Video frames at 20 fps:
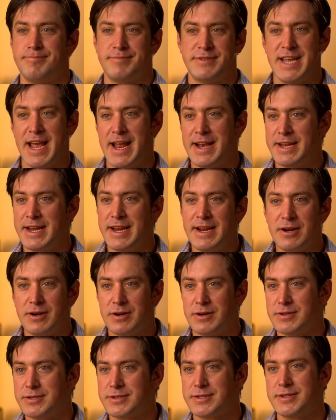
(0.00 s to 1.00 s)
10
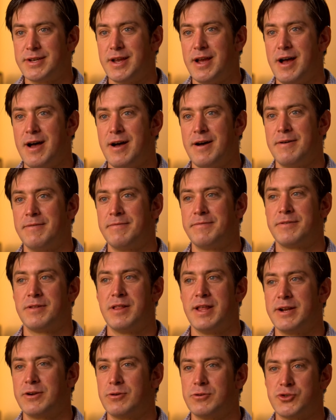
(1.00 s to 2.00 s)
years of
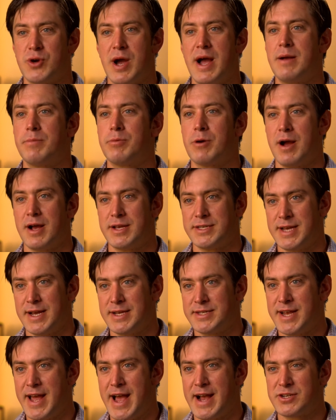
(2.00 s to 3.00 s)
clinical trial
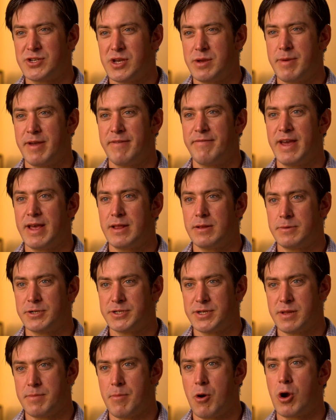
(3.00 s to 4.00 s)
process to actually be available
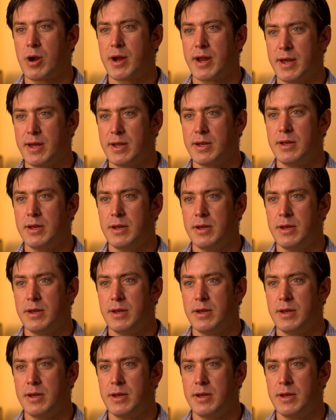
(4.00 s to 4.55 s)
to the market.